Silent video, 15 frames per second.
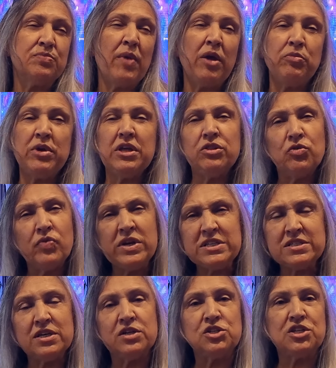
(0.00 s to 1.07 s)
maybe in the
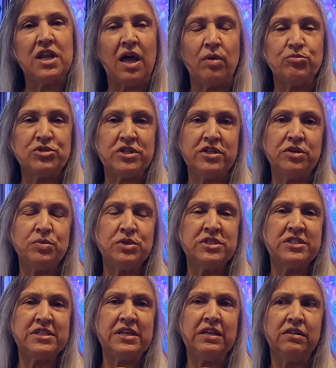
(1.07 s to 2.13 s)
research labs, and you would
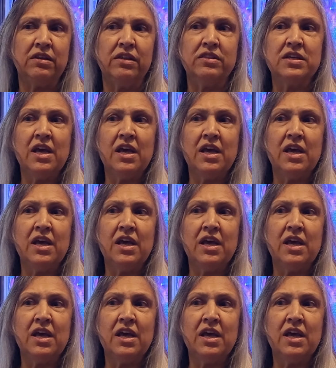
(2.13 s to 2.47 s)
see that